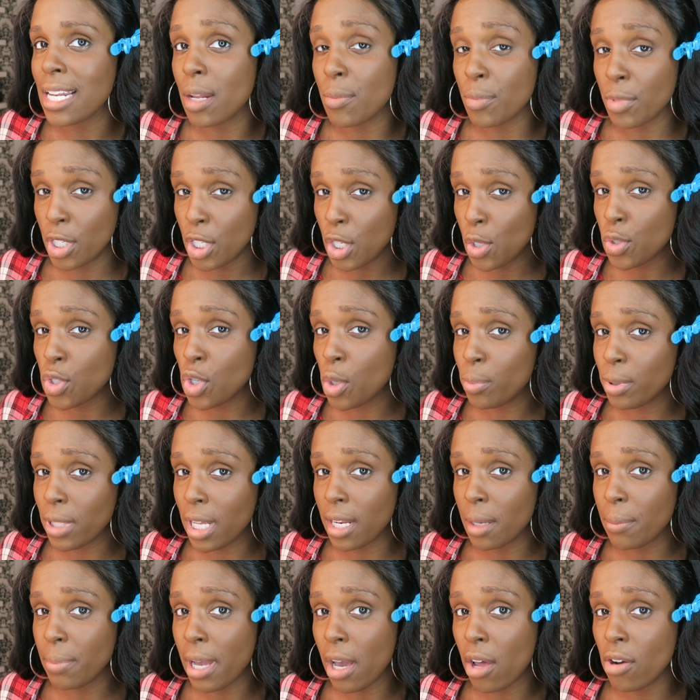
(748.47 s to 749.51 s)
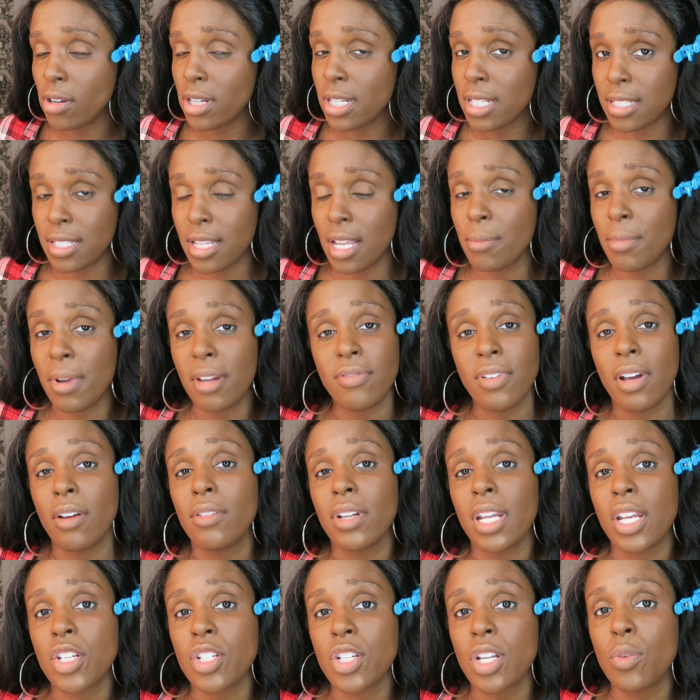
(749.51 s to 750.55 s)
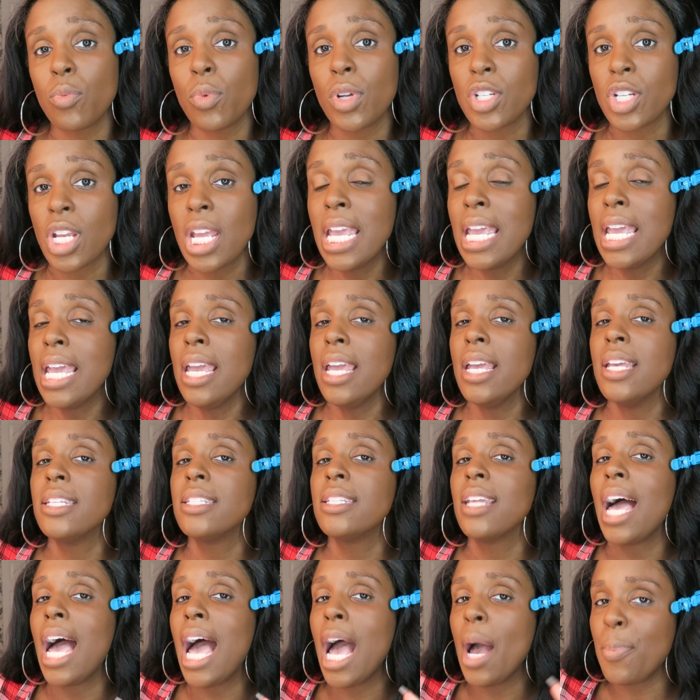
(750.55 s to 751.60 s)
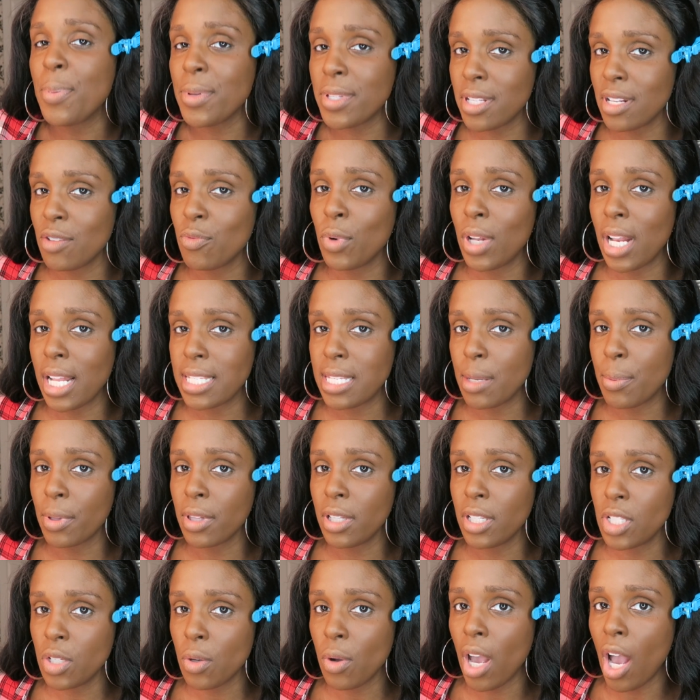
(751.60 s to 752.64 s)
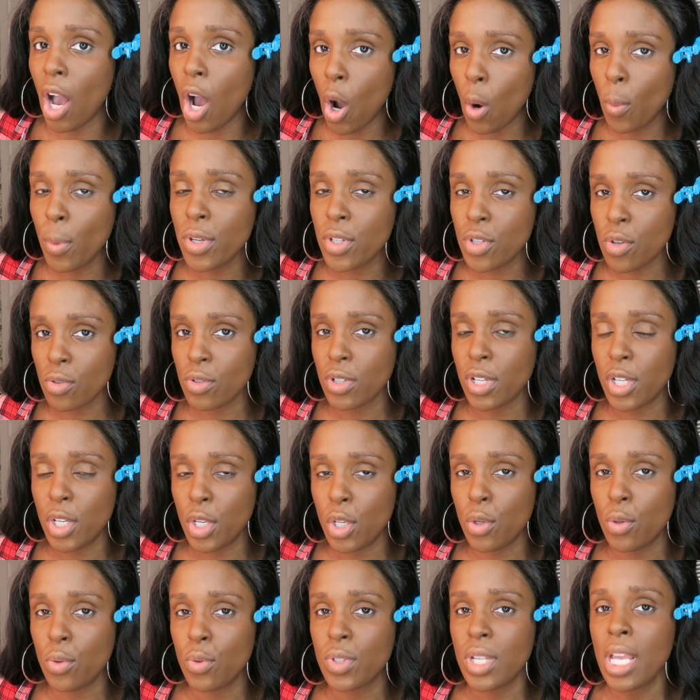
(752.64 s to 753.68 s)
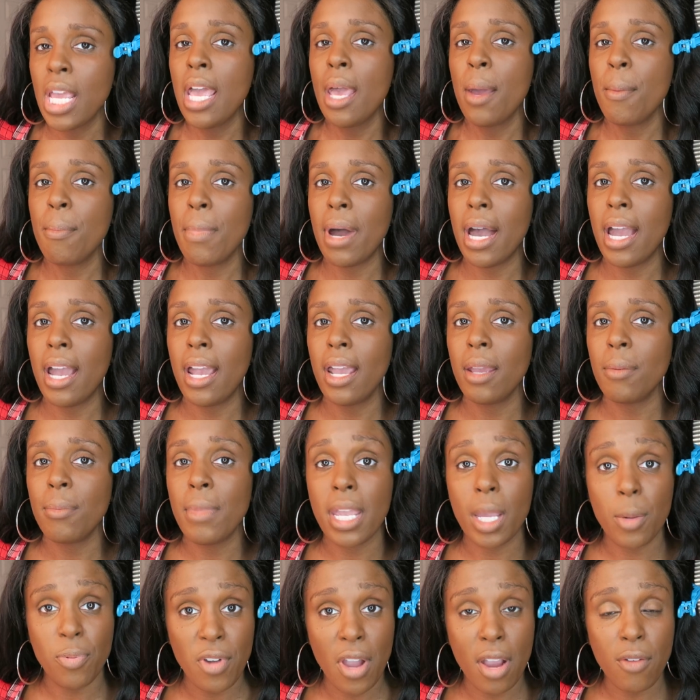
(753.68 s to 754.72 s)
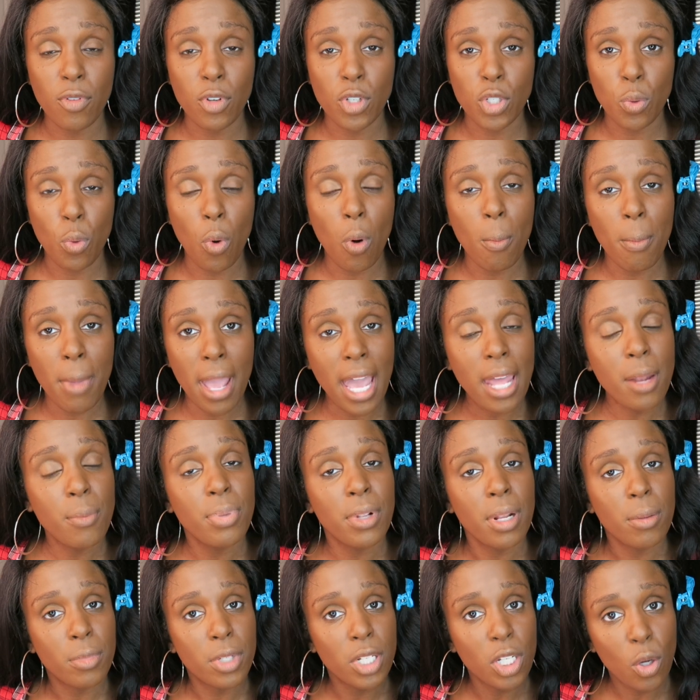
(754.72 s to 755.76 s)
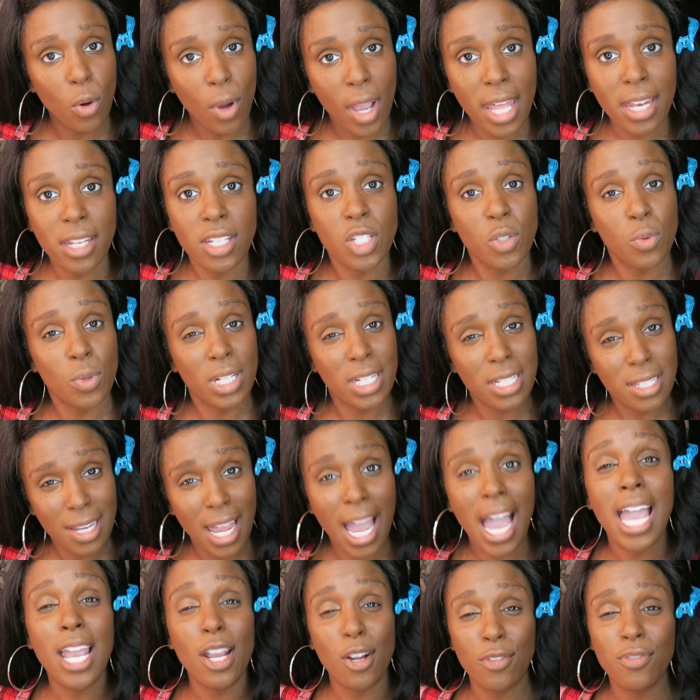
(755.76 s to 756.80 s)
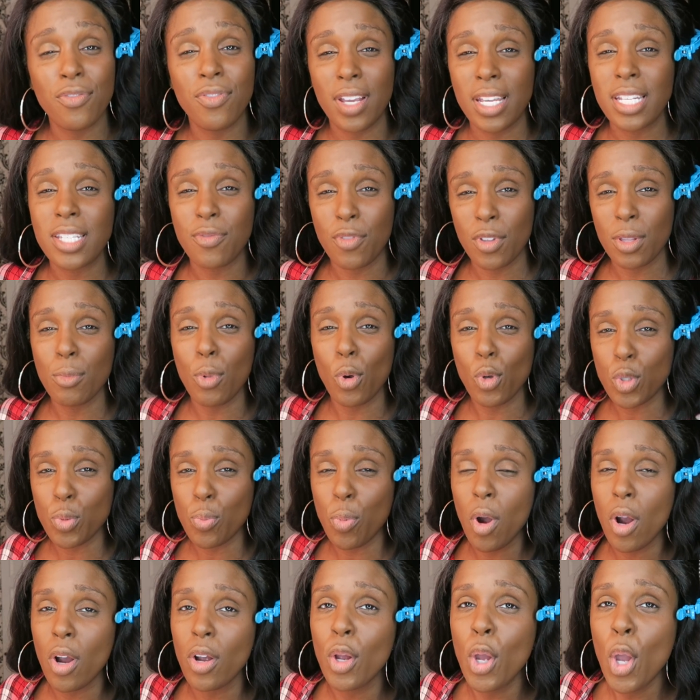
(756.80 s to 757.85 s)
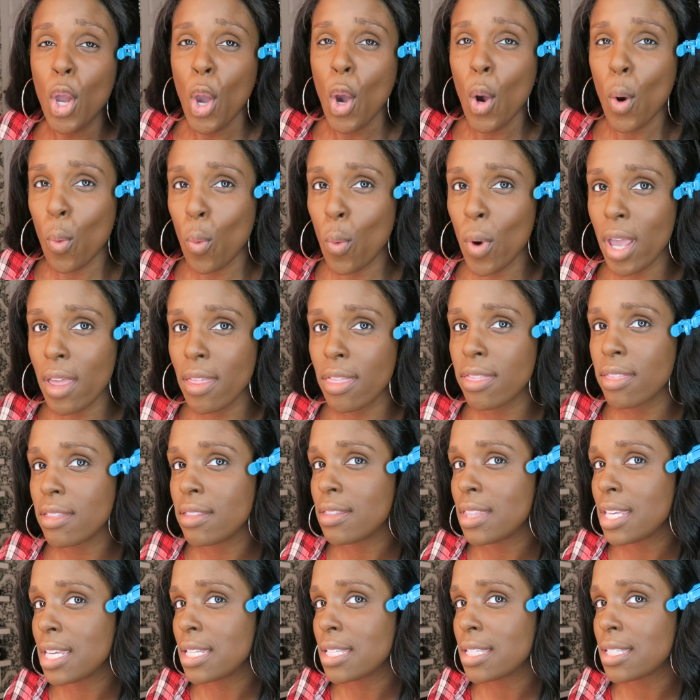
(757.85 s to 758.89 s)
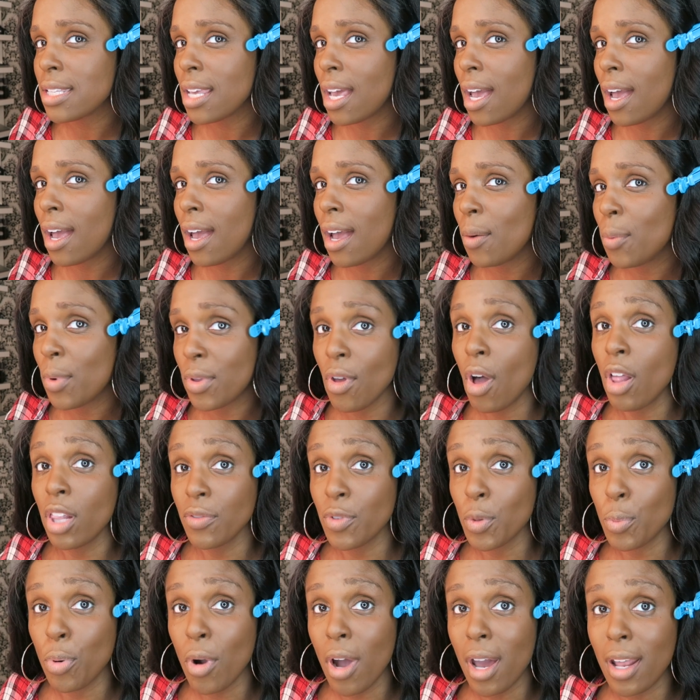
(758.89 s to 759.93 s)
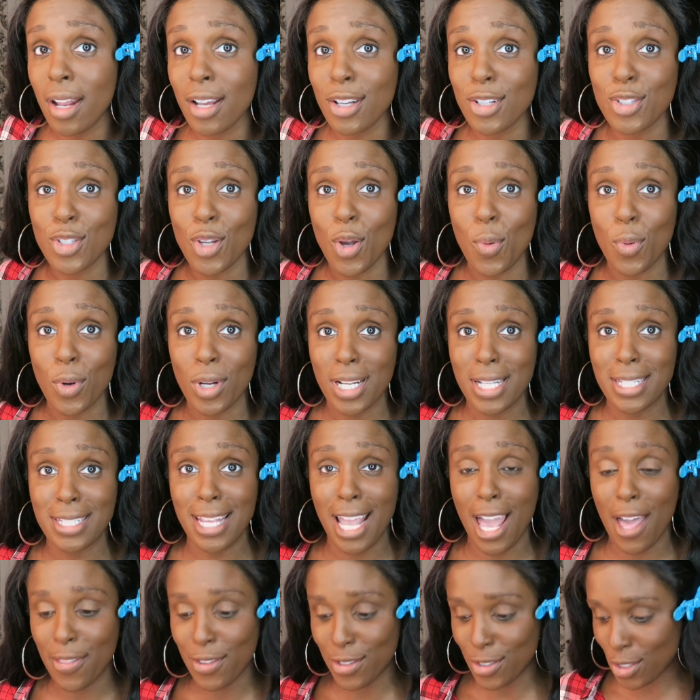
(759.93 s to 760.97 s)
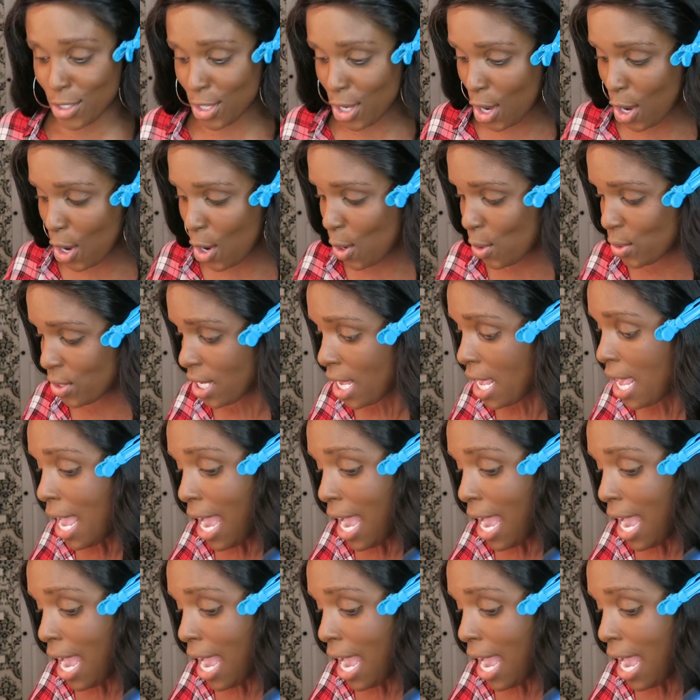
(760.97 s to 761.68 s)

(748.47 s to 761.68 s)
And I'm gonna use her blotting powder to set my foundation, which is opposite of what I typically do. I always usually use my Makeup Forever Duo Matte, but I'm gonna go ahead and do an entire face for the most part with this, uh, with all of her products. So we're gonna see how this goes.